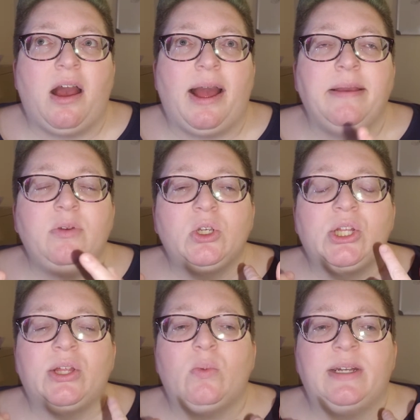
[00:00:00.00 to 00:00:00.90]
I'm
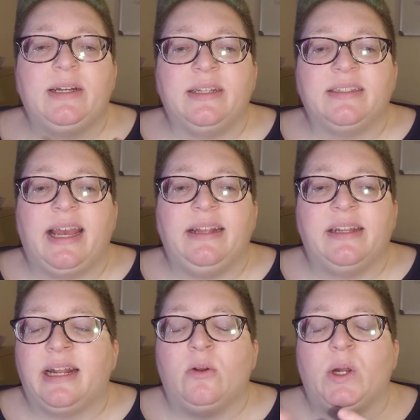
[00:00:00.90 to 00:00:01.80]
usually the one to decide
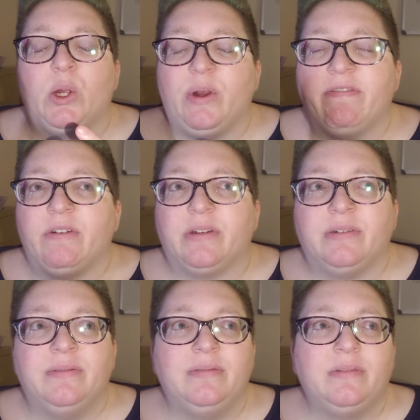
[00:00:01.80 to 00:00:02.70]
that I don't want to go any further.